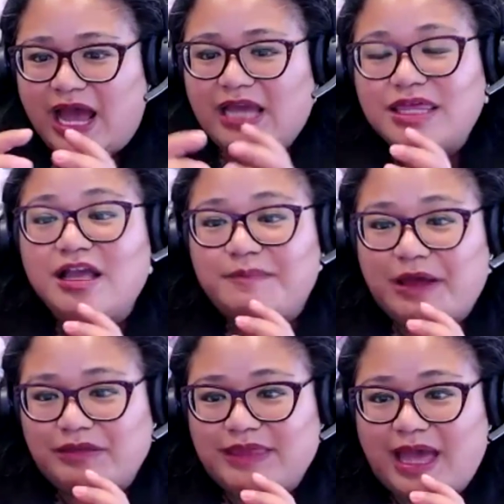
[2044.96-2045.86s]
I think
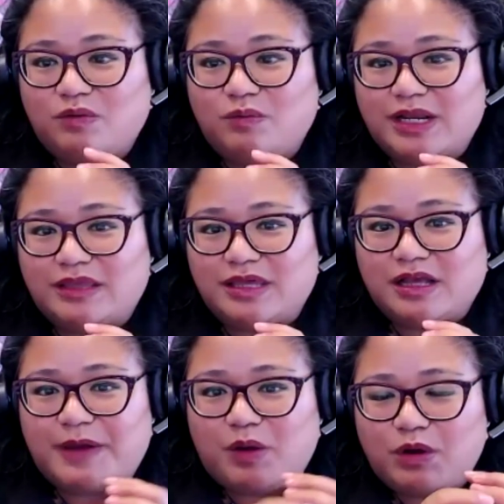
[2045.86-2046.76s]
about that when I think
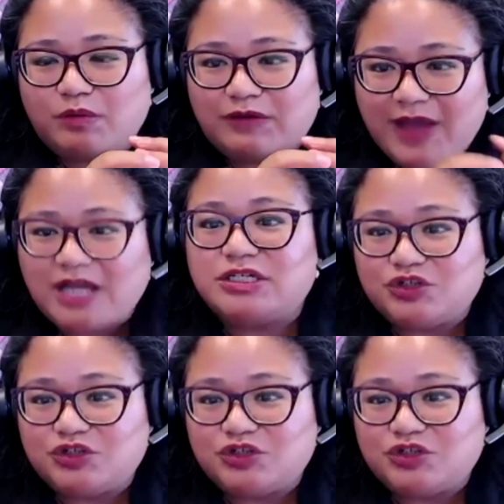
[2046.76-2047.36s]
about what we've actually